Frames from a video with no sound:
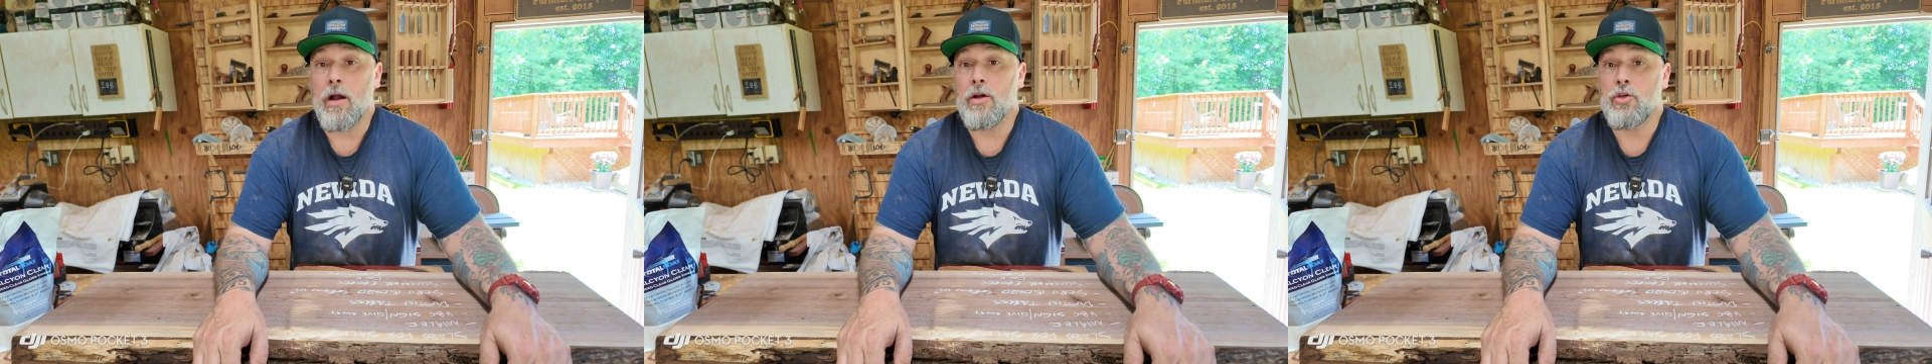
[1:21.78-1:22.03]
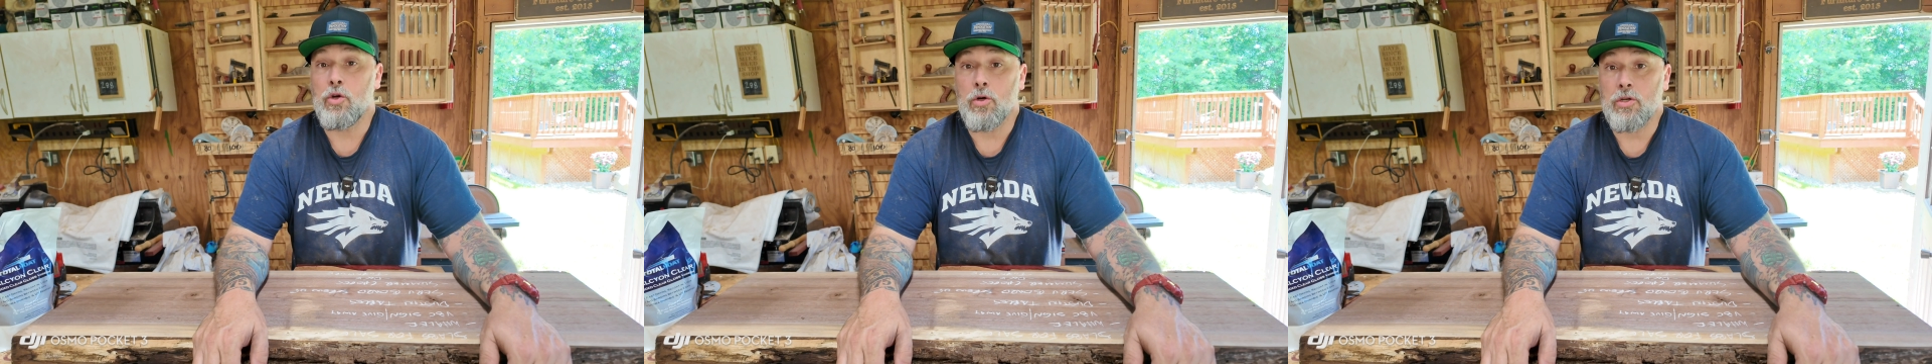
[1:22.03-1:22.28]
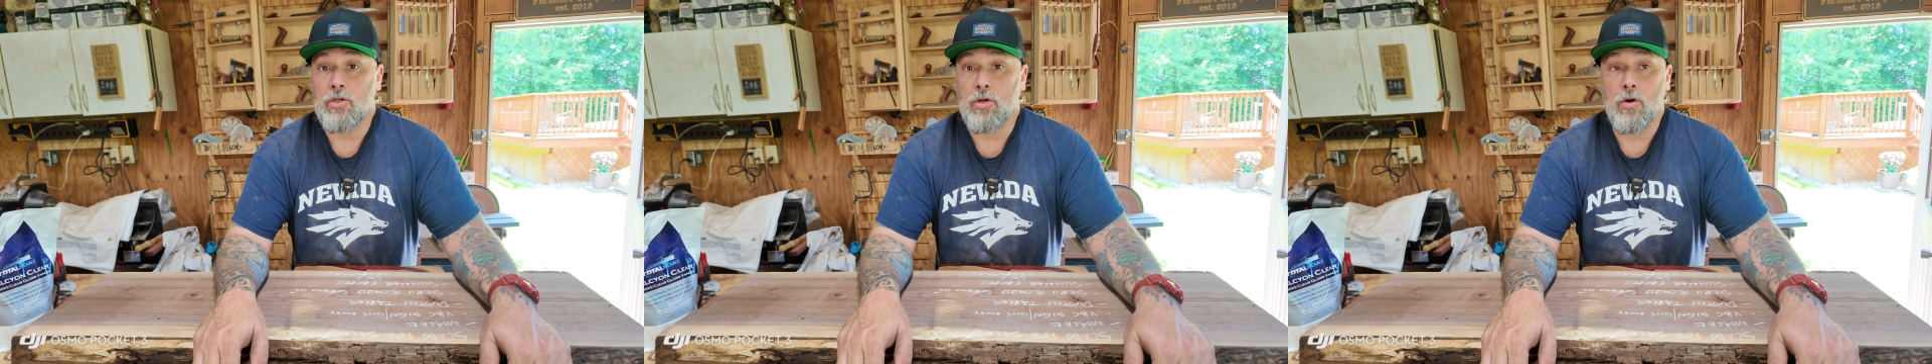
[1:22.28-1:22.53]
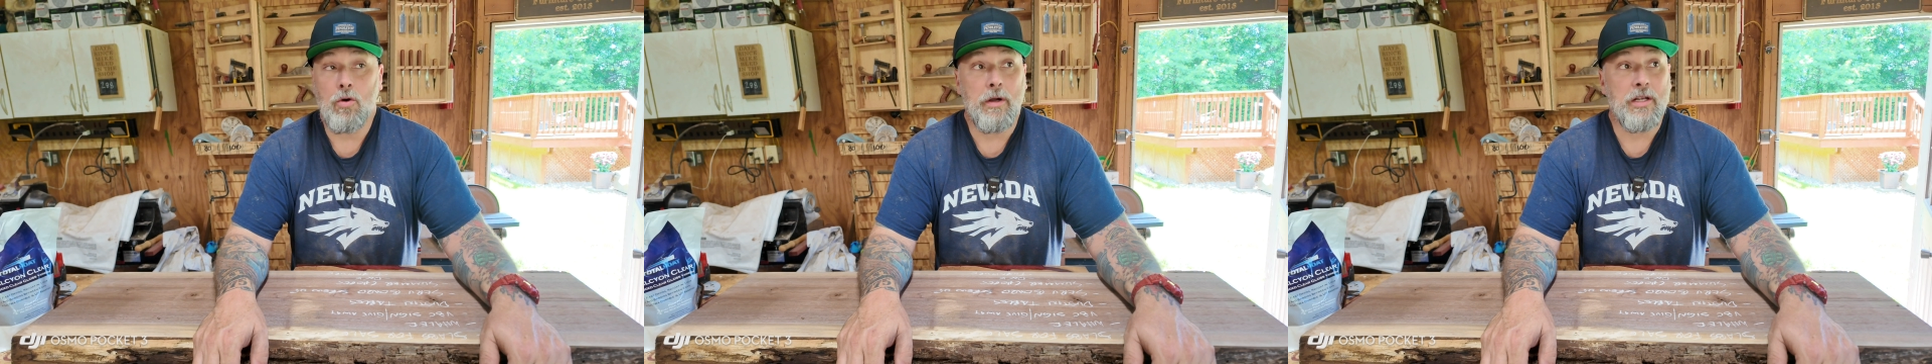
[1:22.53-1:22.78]
is yours
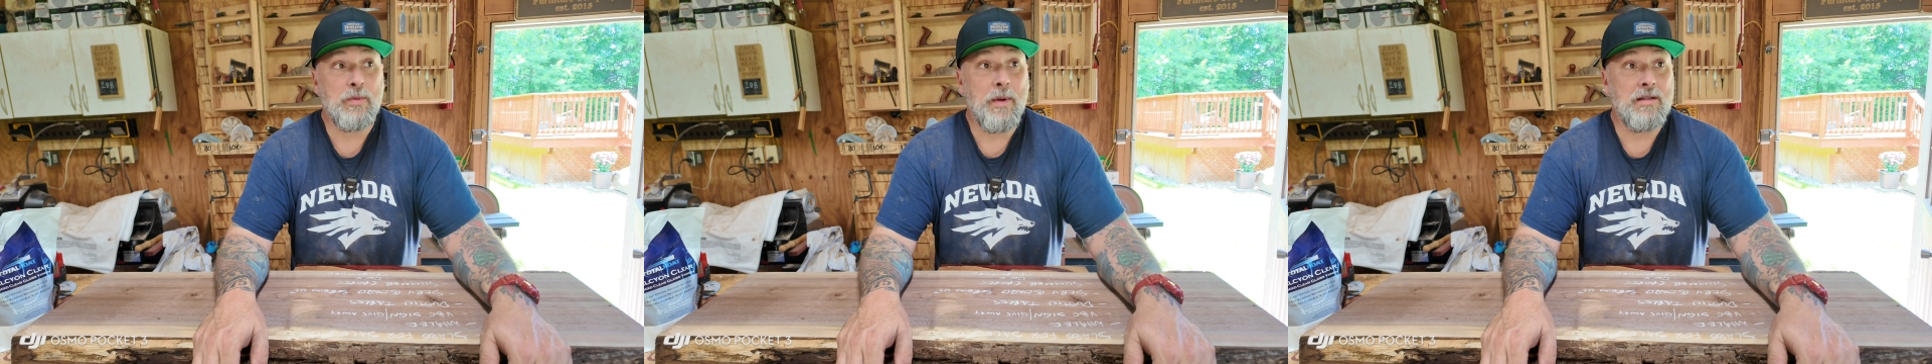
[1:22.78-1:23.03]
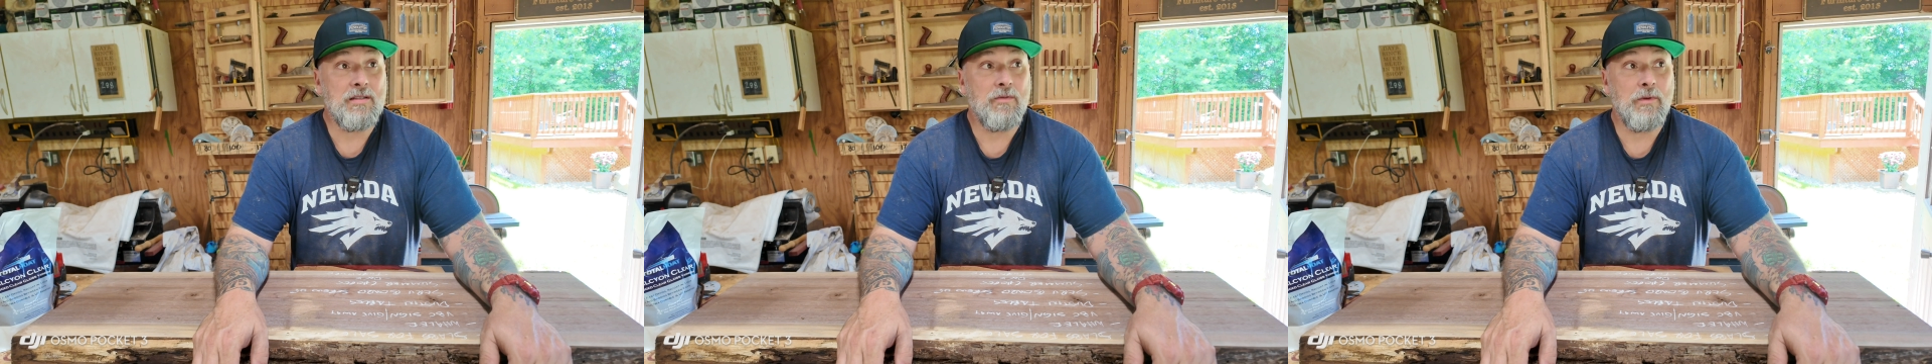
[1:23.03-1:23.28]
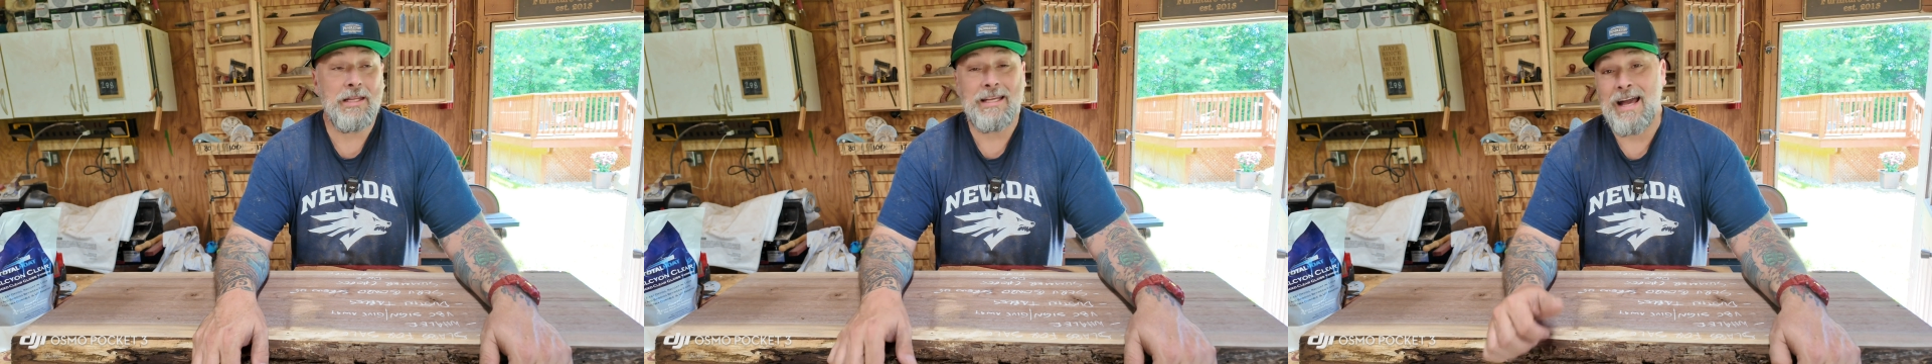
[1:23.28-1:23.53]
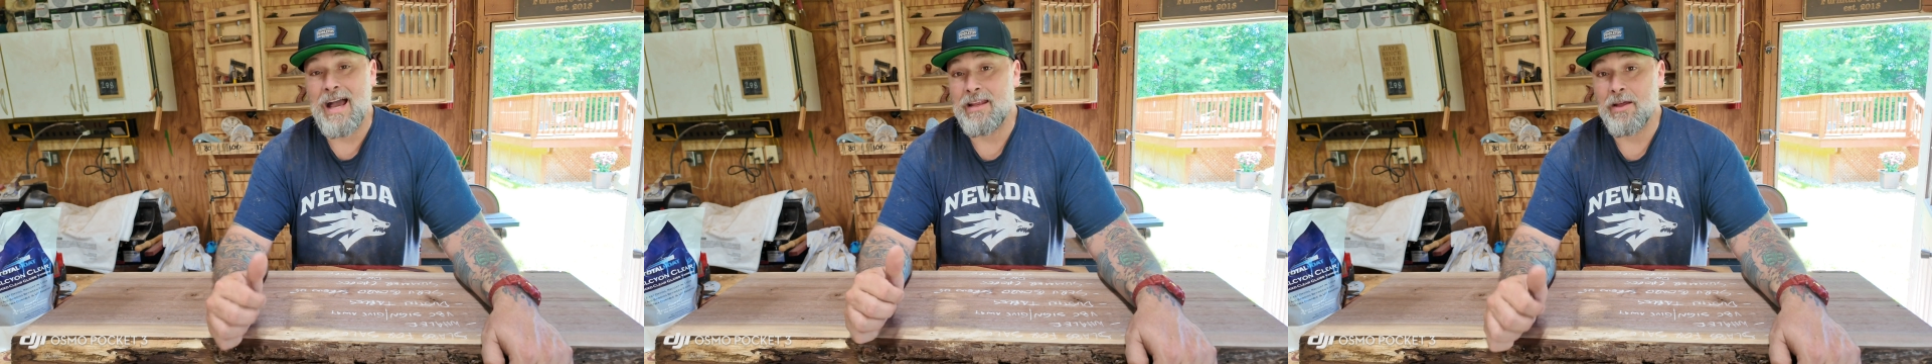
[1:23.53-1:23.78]
so expensive when the
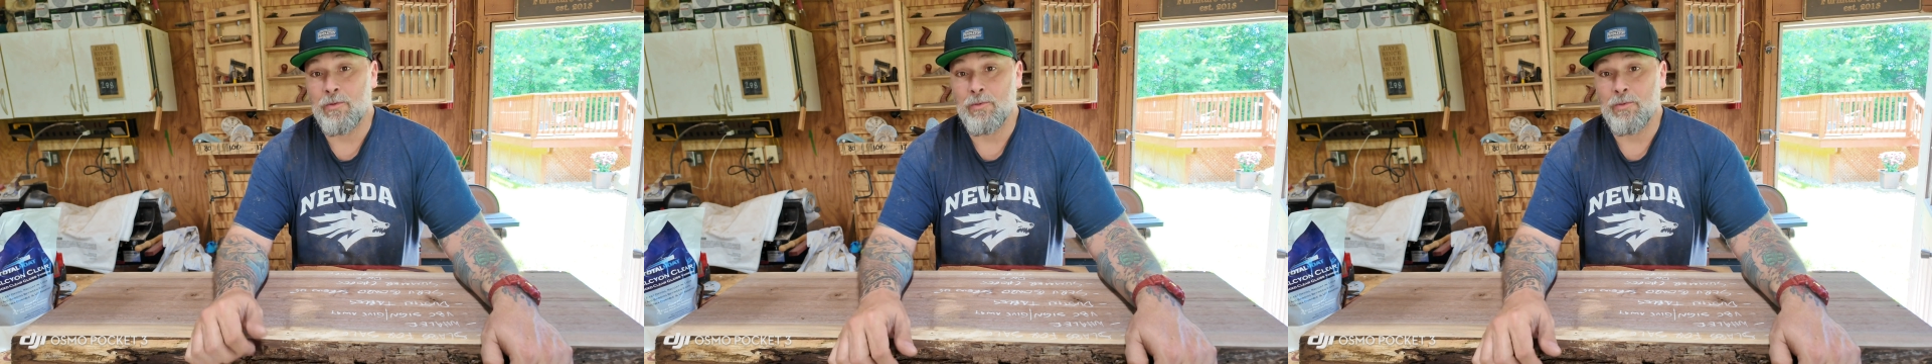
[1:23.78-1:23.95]
guy down the